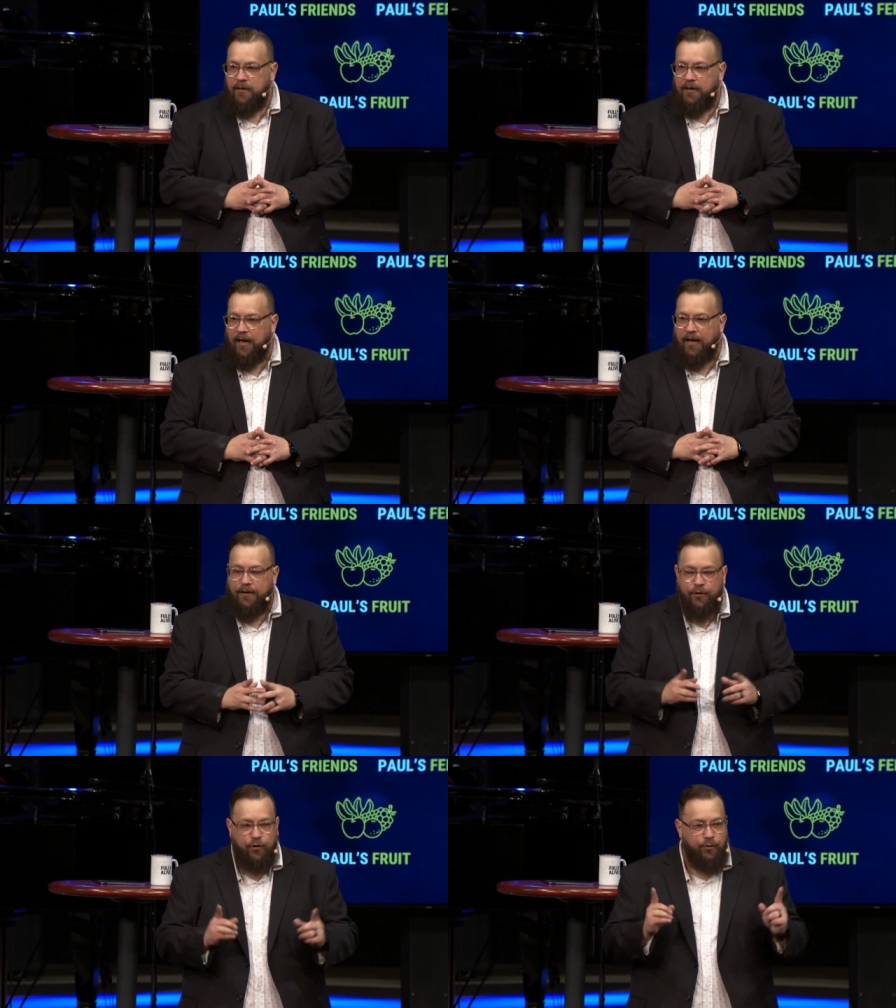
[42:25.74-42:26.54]
God,
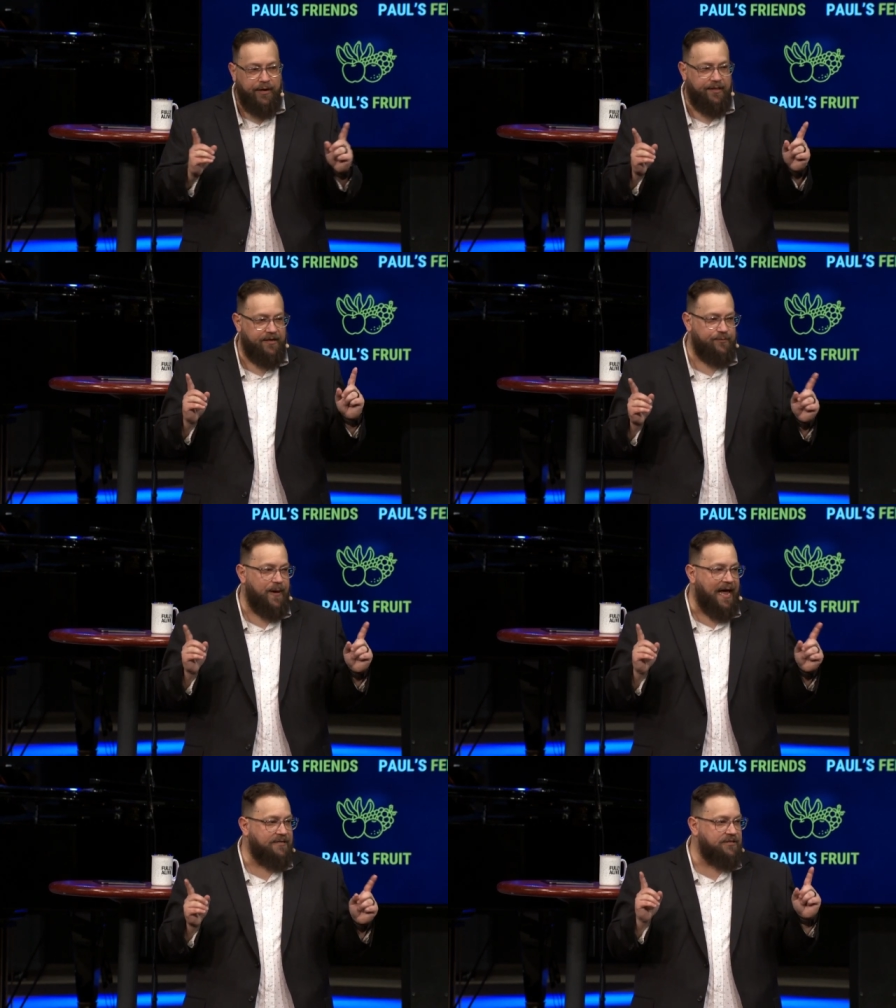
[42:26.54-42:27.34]
who in this
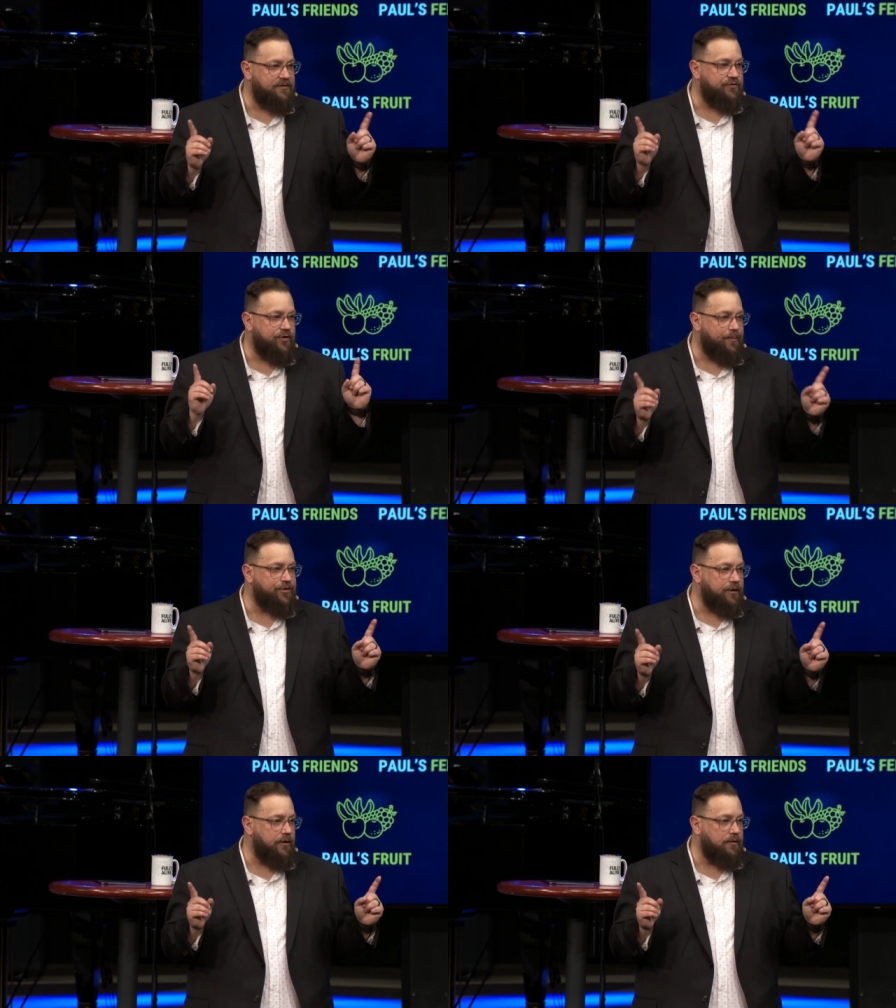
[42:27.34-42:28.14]
passage of
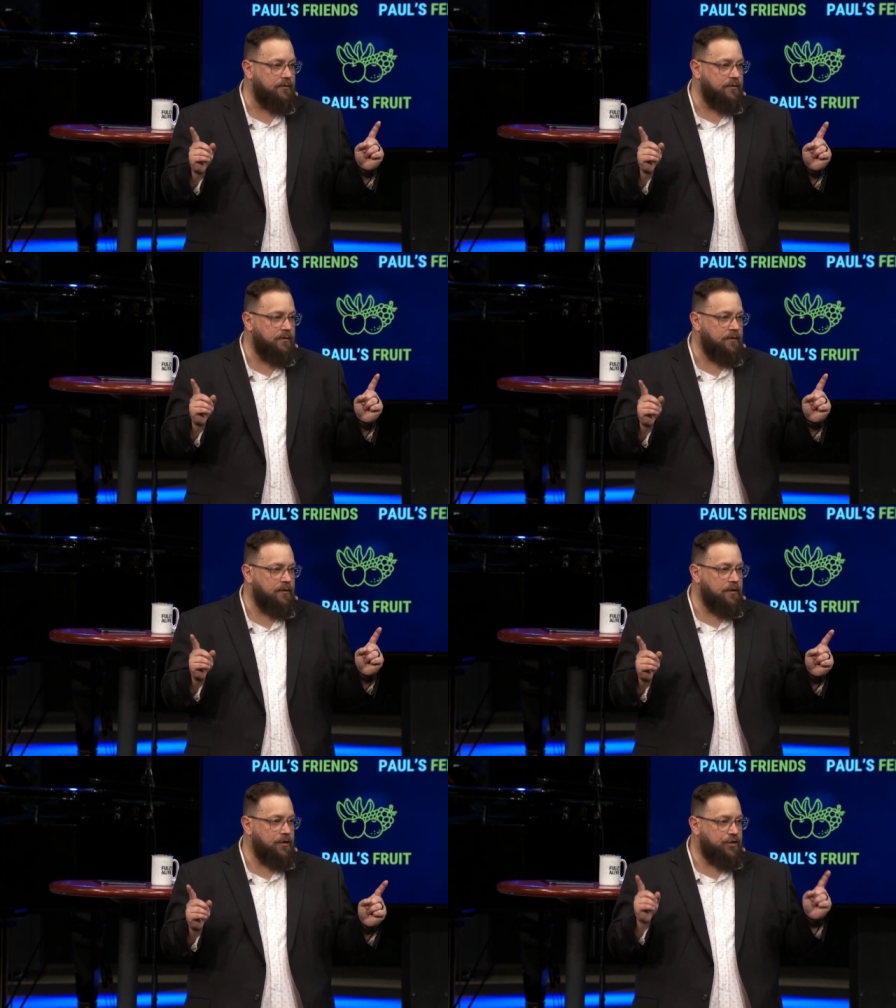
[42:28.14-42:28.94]
Scripture
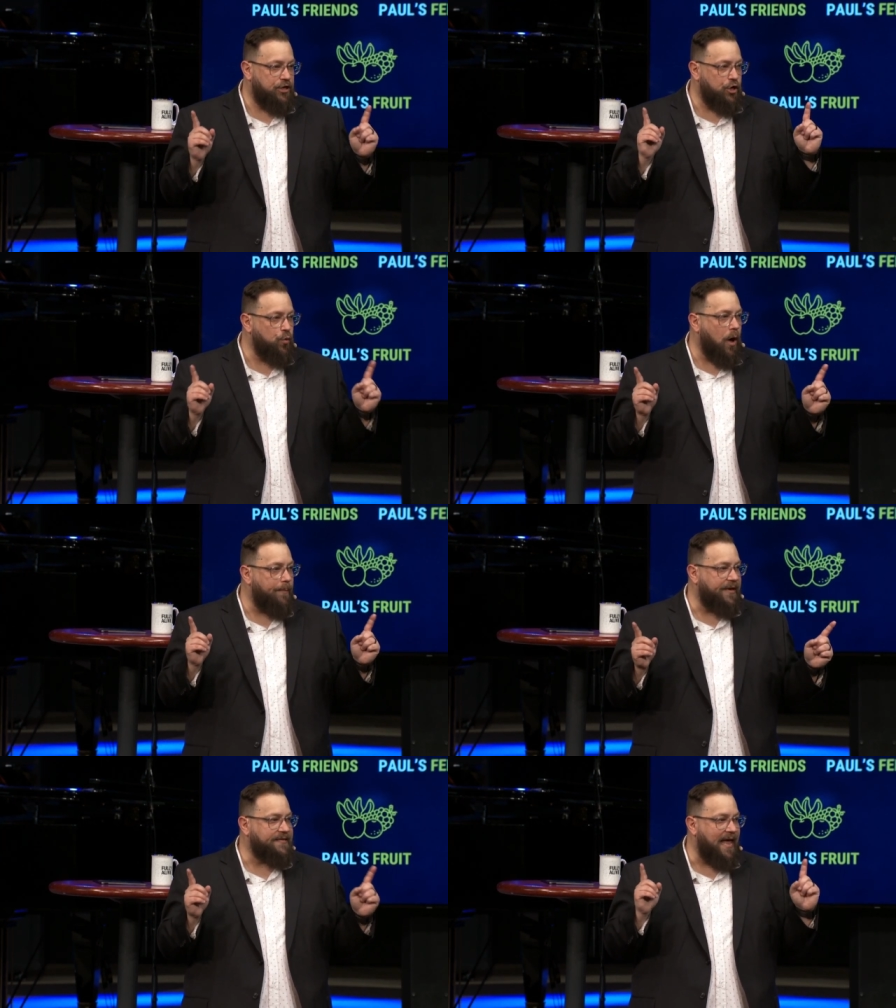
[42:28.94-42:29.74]
do you want
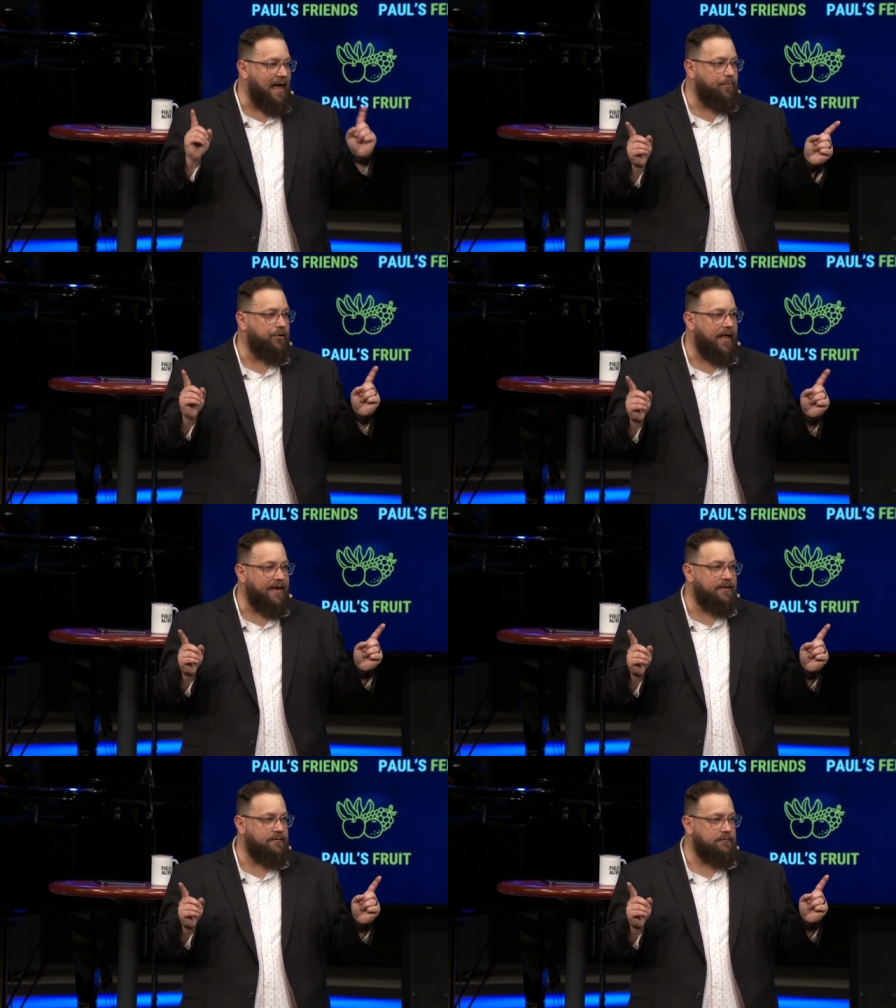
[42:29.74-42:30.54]
me to
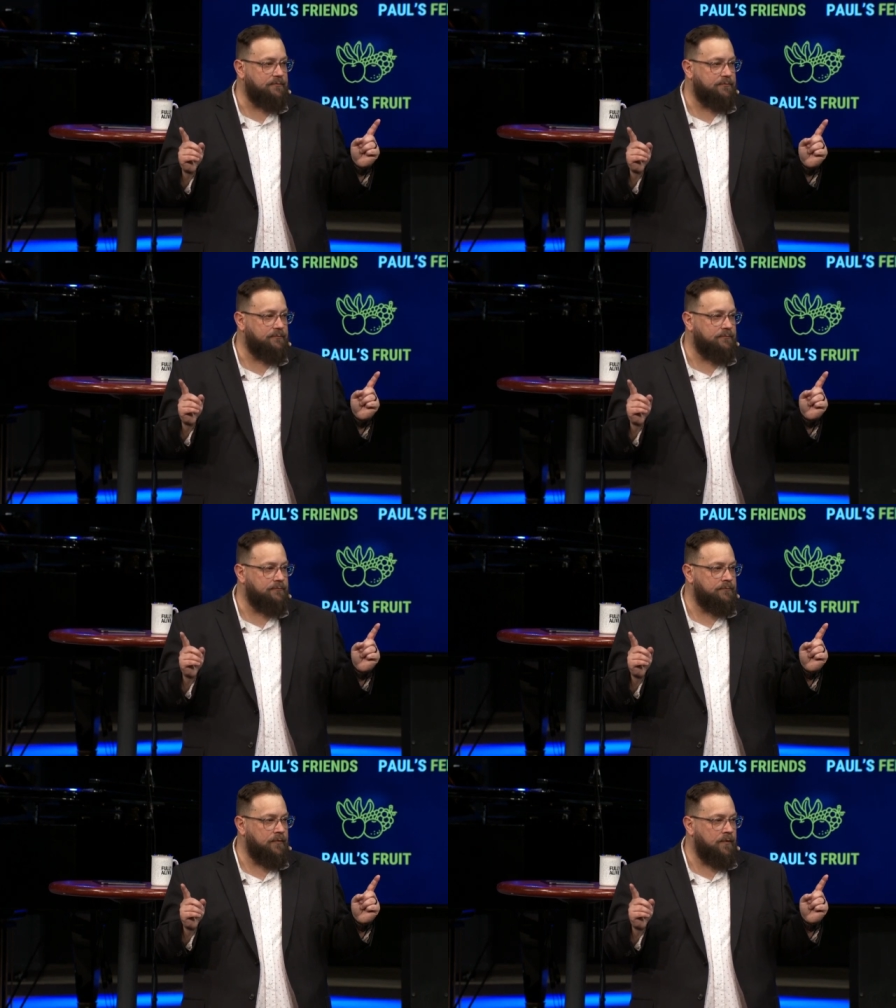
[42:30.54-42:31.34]
emulate?
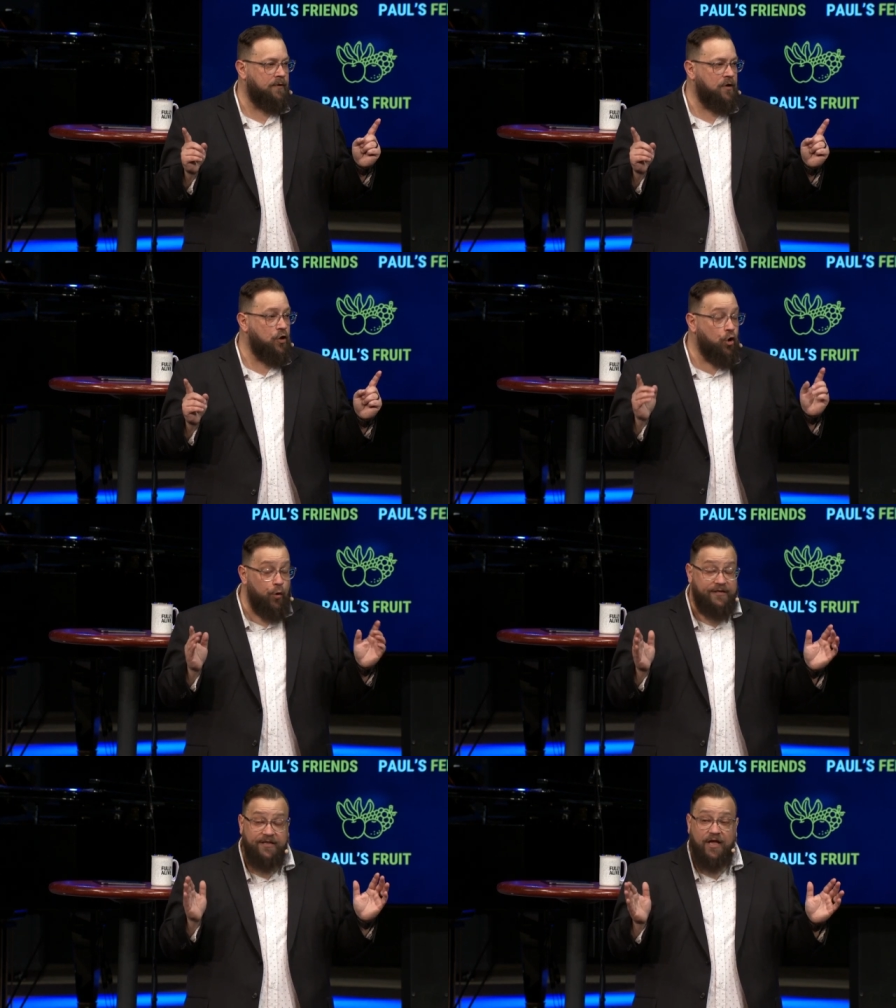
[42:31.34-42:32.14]
Who
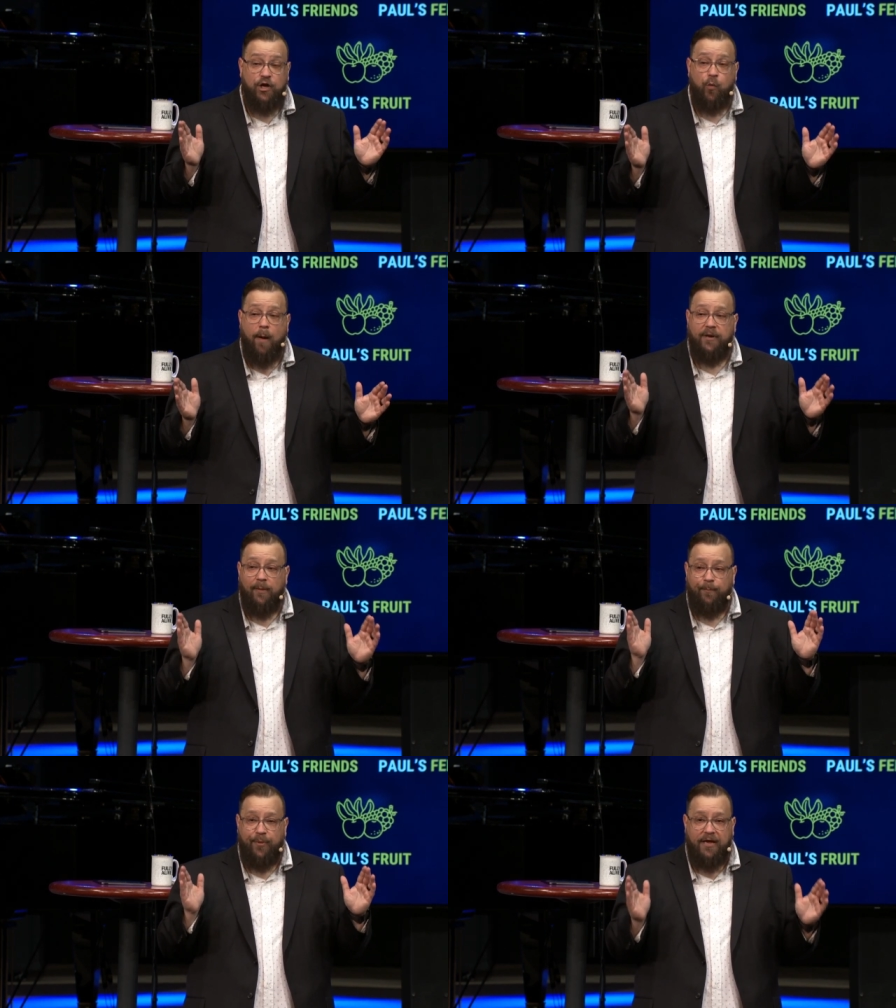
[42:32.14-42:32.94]
is it that you want me
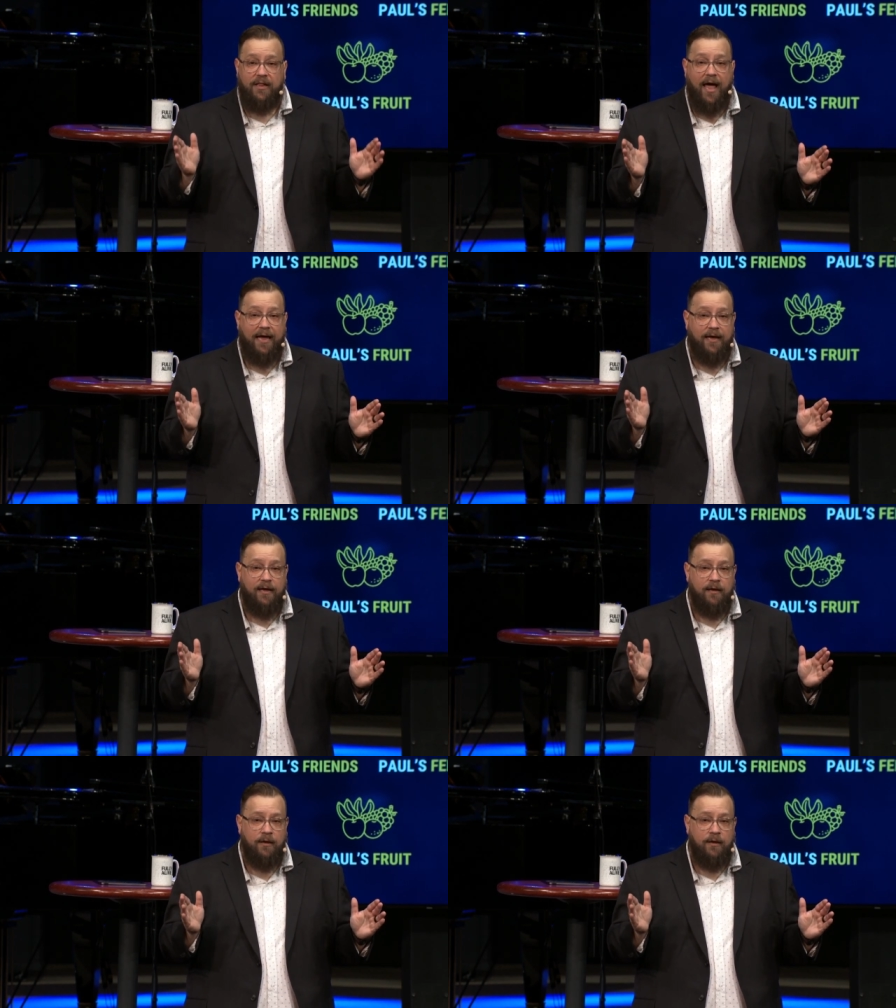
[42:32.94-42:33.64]
to be like?